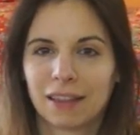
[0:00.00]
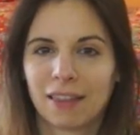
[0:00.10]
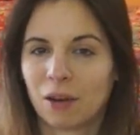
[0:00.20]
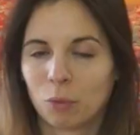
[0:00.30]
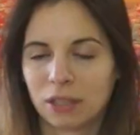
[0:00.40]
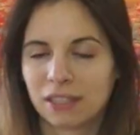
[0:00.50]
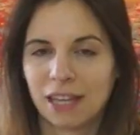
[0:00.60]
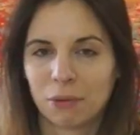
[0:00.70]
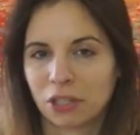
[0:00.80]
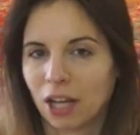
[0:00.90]
then once
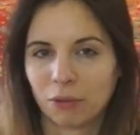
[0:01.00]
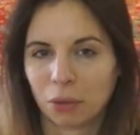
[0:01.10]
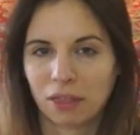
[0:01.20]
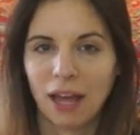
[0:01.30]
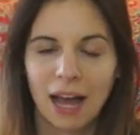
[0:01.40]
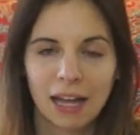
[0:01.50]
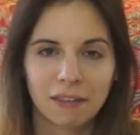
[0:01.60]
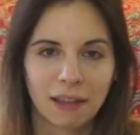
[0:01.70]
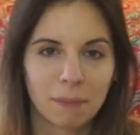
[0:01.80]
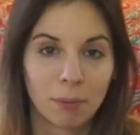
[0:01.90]
they were done with
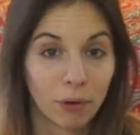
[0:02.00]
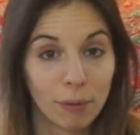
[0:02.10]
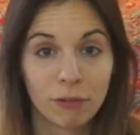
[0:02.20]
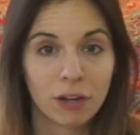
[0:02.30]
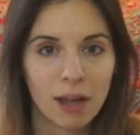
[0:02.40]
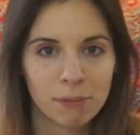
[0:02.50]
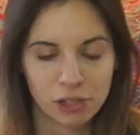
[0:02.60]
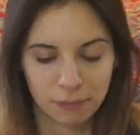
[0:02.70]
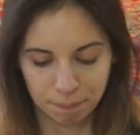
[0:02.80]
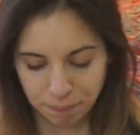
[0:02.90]
that, they put her up for
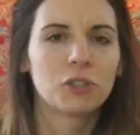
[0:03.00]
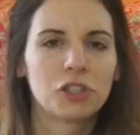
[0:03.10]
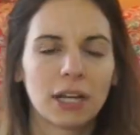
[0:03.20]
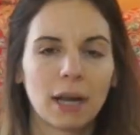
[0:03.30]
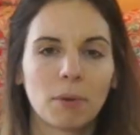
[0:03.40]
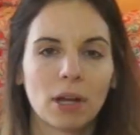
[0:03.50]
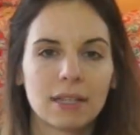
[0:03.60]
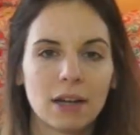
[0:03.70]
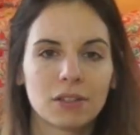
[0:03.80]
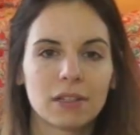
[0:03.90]
adoption. She got
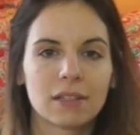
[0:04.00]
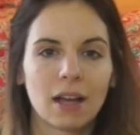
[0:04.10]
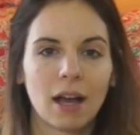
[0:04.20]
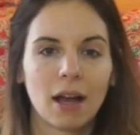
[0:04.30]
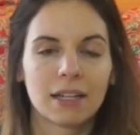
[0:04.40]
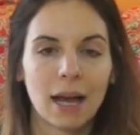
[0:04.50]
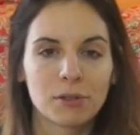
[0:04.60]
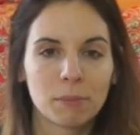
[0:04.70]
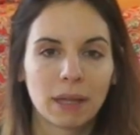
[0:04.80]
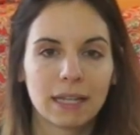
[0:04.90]
brought down to this
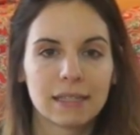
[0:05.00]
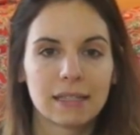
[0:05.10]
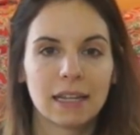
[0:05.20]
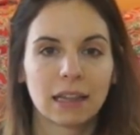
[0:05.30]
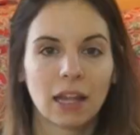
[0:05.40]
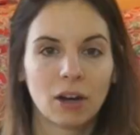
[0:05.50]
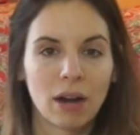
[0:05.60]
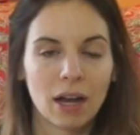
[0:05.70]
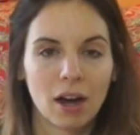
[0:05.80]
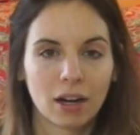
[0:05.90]
adoption place in Little
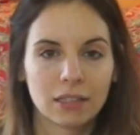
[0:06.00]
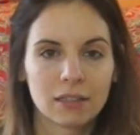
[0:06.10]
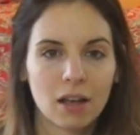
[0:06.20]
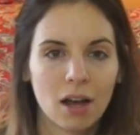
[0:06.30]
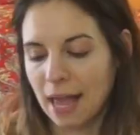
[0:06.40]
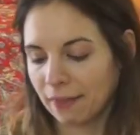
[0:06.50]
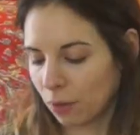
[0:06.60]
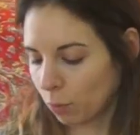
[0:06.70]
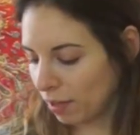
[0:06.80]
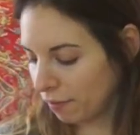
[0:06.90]
Rock, Arkansas. And
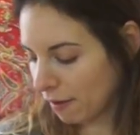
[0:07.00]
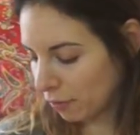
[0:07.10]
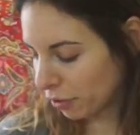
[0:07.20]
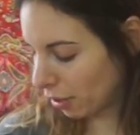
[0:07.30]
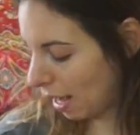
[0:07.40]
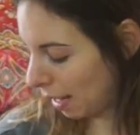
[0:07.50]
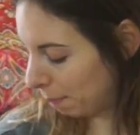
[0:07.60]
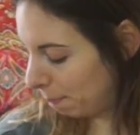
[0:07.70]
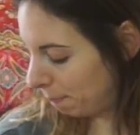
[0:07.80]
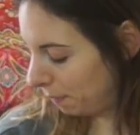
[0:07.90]
then we found her
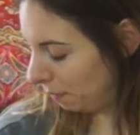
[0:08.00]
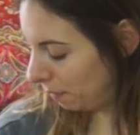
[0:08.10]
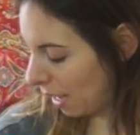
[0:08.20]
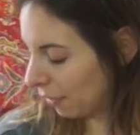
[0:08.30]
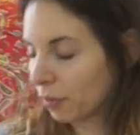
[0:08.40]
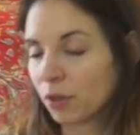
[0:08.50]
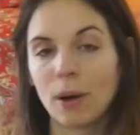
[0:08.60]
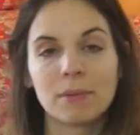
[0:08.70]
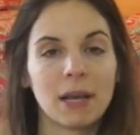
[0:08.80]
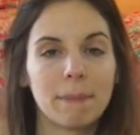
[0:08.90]
on the
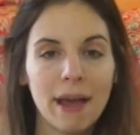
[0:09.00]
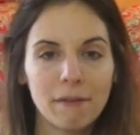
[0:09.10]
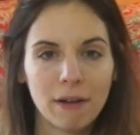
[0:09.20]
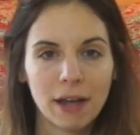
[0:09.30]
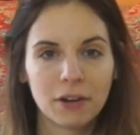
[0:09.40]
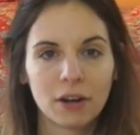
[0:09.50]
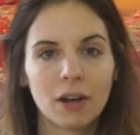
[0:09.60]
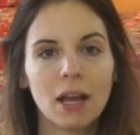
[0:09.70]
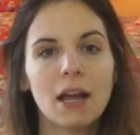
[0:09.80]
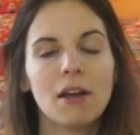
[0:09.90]
website Pet
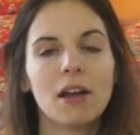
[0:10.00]
Finder